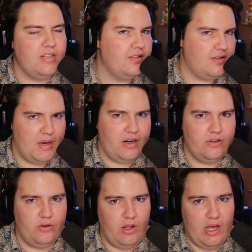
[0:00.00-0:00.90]
doesn't
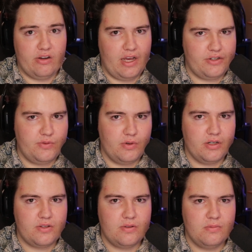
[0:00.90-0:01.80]
matter at all how it actually
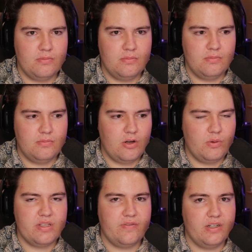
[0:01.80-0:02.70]
works. No
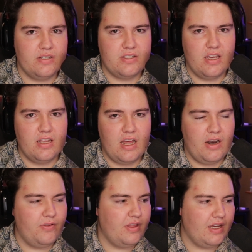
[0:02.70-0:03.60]
one's ever going to see it.
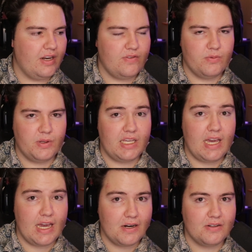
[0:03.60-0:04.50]
I don't think any of you really
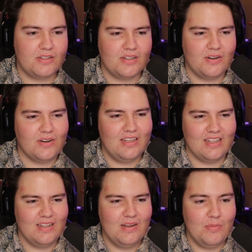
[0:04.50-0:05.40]
care. So
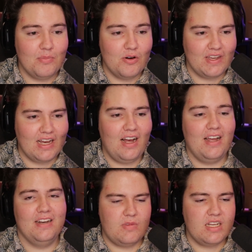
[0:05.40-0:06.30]
moving
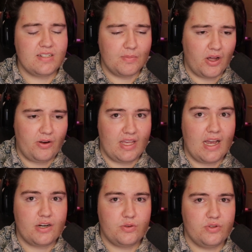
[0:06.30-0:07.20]
on. Next, I modeled the
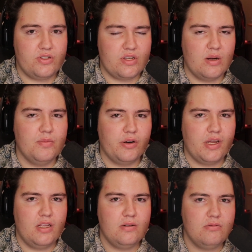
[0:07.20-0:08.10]
actual
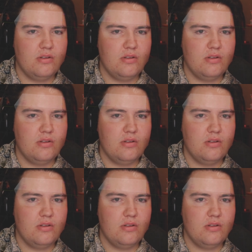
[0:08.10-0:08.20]
submarine.